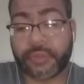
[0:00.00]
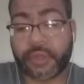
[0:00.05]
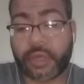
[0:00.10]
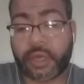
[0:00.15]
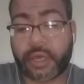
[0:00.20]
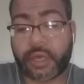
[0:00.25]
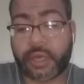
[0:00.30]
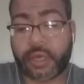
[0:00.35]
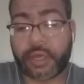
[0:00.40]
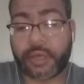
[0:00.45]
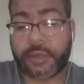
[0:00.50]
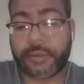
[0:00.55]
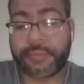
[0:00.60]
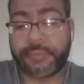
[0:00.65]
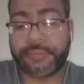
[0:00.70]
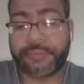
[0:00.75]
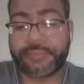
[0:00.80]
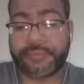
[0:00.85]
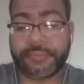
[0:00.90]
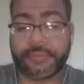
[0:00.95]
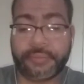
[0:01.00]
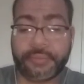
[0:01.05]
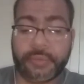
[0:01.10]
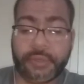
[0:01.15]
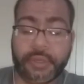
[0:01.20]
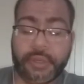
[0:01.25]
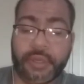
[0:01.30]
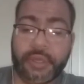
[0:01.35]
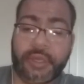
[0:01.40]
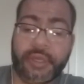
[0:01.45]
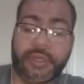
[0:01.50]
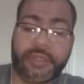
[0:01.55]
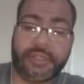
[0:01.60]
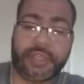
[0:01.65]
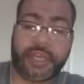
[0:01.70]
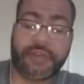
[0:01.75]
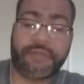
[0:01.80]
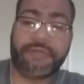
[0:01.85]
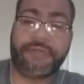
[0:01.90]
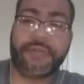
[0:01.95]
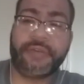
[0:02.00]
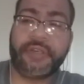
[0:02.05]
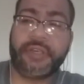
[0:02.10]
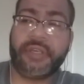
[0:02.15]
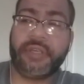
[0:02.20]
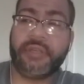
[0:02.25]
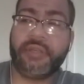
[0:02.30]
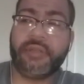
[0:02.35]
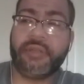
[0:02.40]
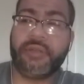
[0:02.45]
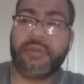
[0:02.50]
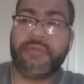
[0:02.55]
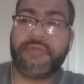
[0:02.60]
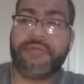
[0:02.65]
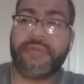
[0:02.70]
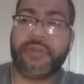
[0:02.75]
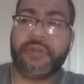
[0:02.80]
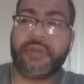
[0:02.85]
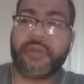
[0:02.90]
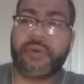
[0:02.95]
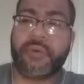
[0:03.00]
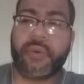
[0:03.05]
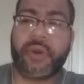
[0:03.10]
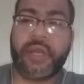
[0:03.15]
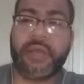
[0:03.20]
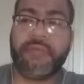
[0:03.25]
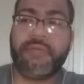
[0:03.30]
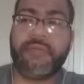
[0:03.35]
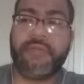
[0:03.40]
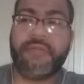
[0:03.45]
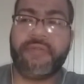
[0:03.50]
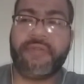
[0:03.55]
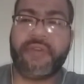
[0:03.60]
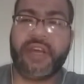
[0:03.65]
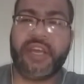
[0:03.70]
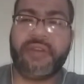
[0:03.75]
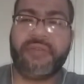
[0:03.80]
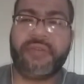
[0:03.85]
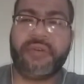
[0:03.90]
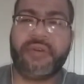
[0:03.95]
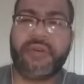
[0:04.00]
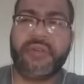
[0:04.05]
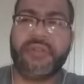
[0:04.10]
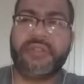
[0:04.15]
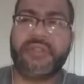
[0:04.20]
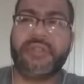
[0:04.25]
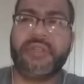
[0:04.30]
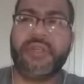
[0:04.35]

Um, Definitely, you feel the grape flavor.